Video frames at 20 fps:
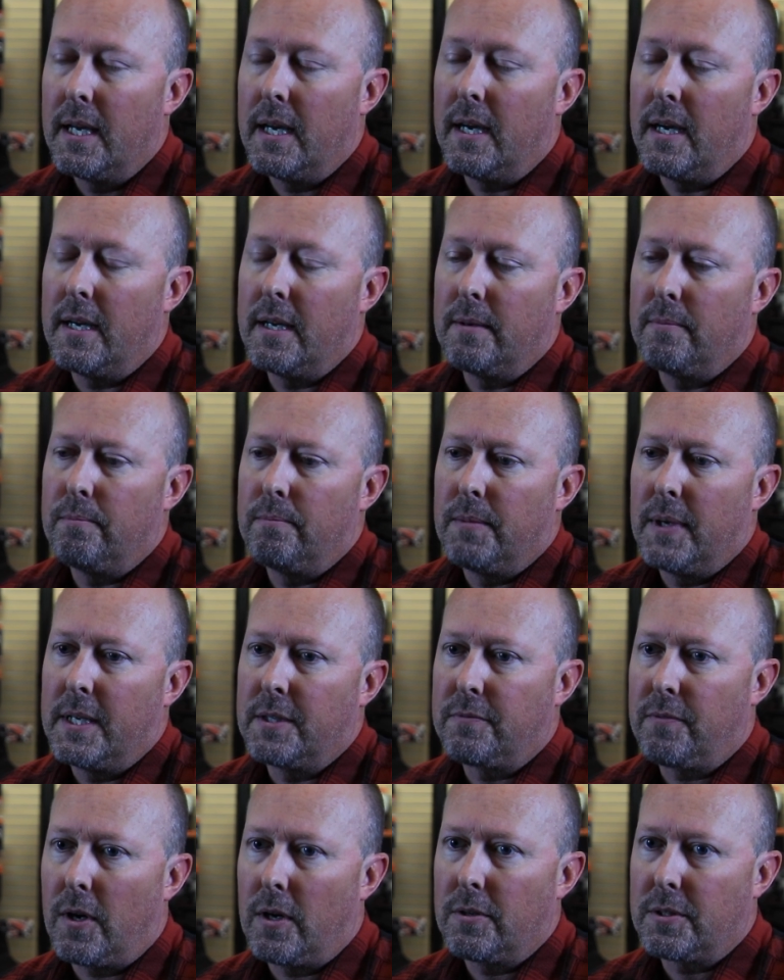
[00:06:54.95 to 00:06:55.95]

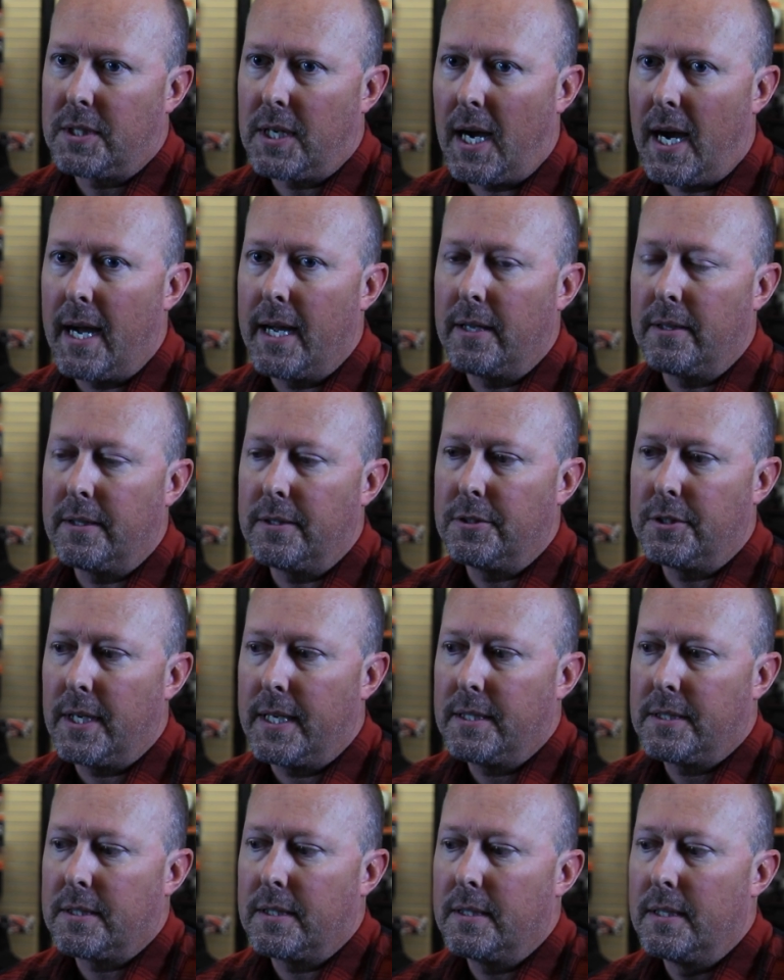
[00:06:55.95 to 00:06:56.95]
As far as Kyle and
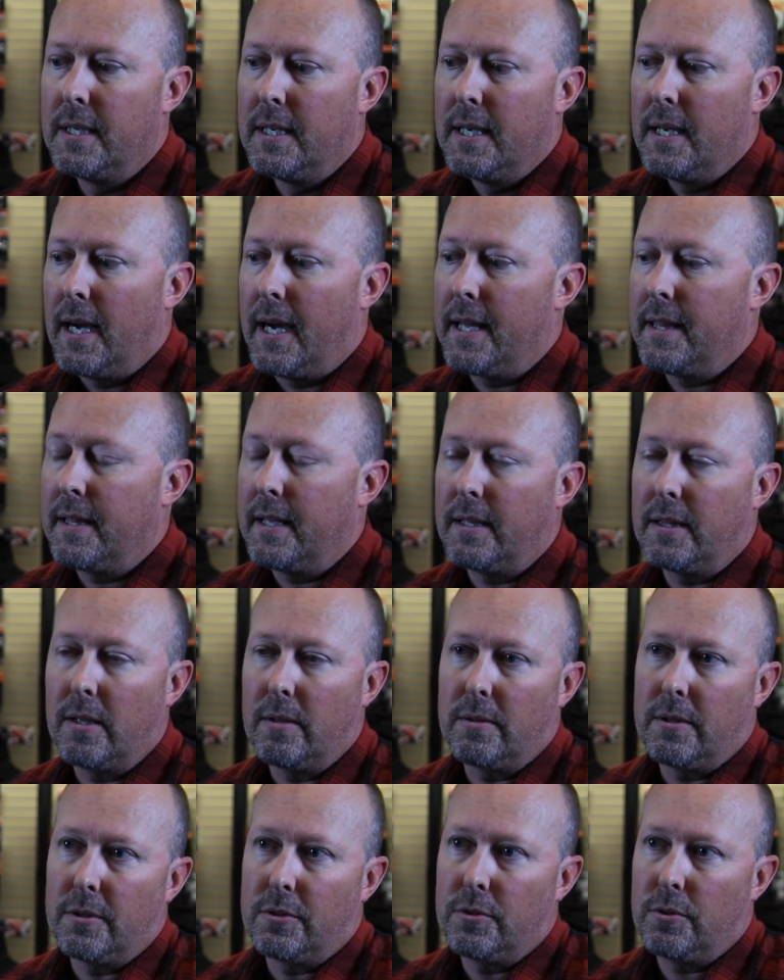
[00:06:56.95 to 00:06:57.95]
Jason, I think
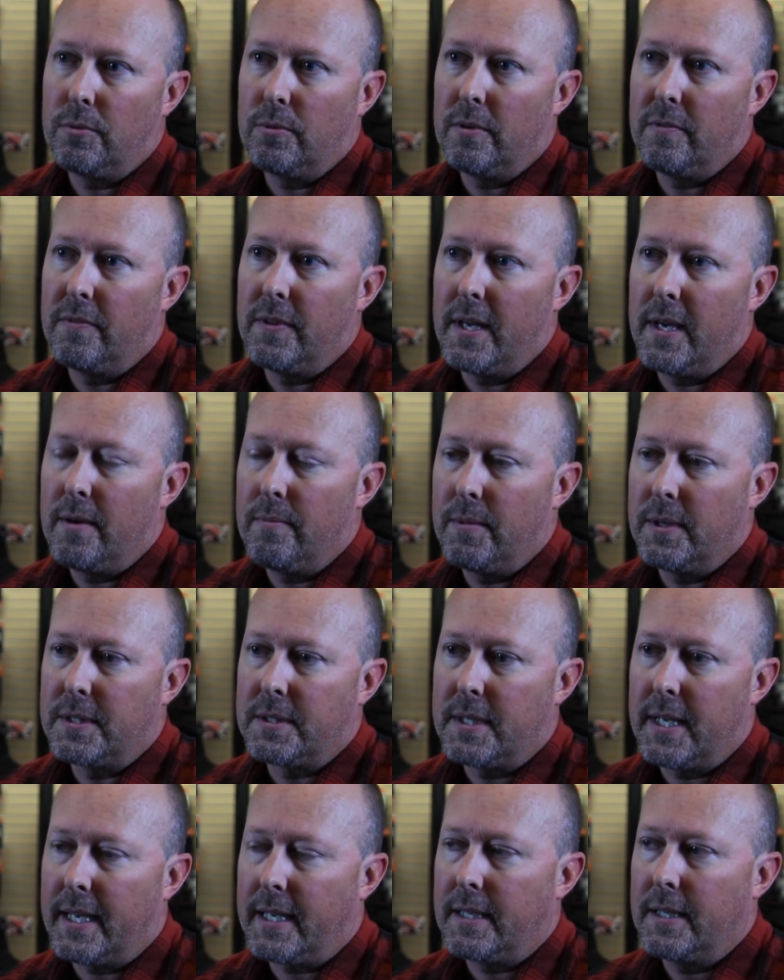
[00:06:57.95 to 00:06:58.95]
that the two of them
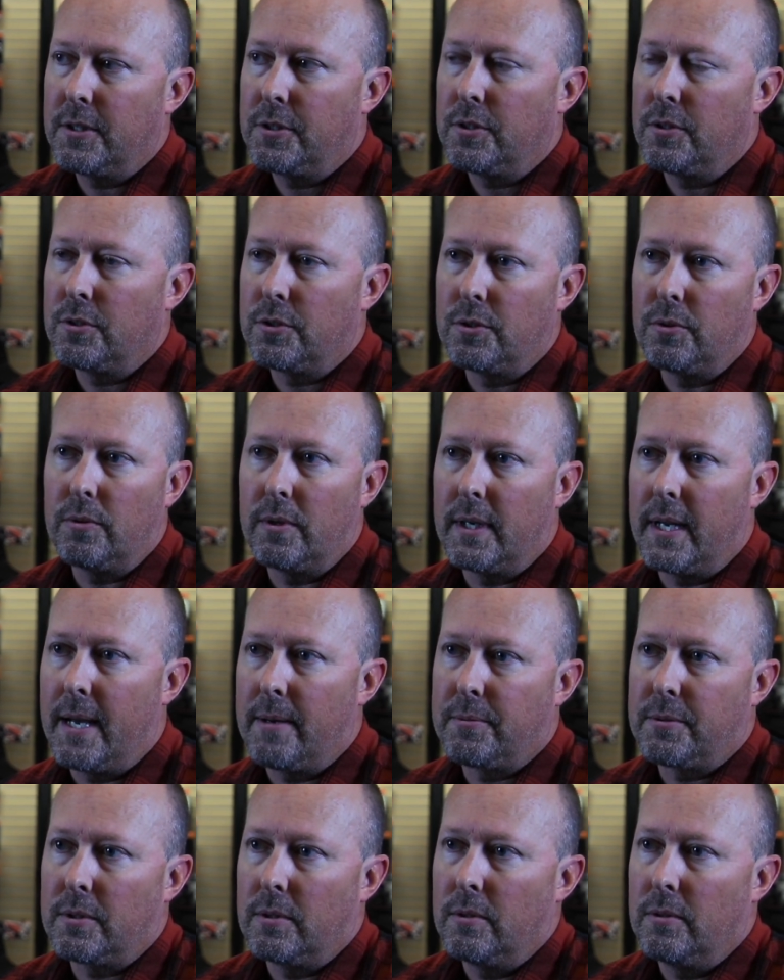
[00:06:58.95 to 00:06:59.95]
as technicians do an
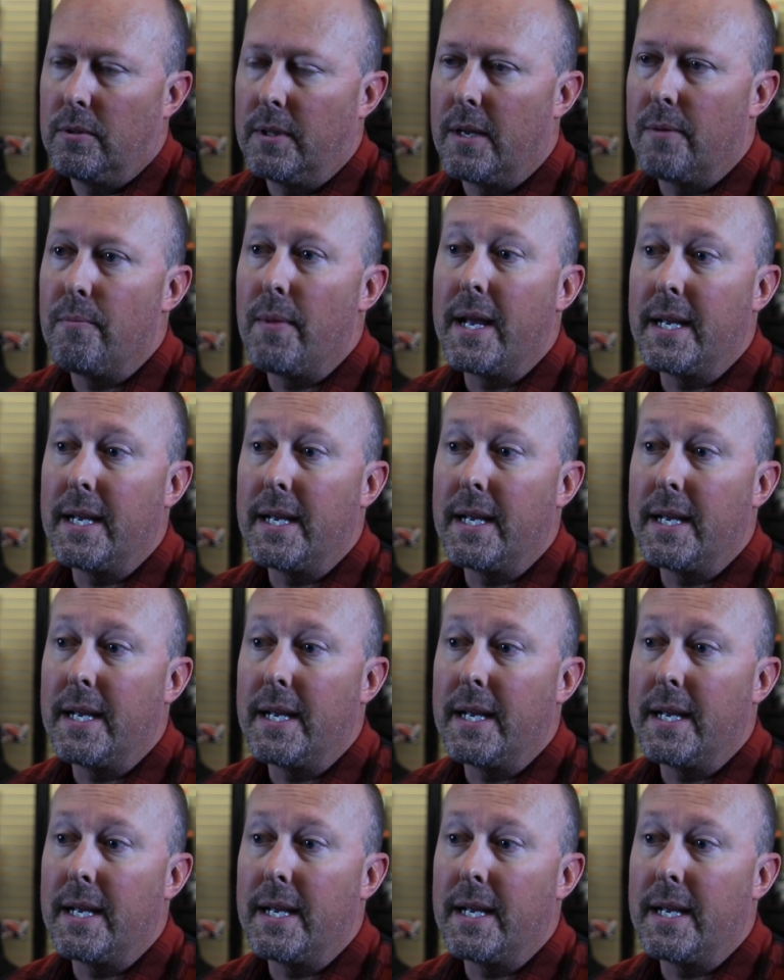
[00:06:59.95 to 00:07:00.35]
absolutely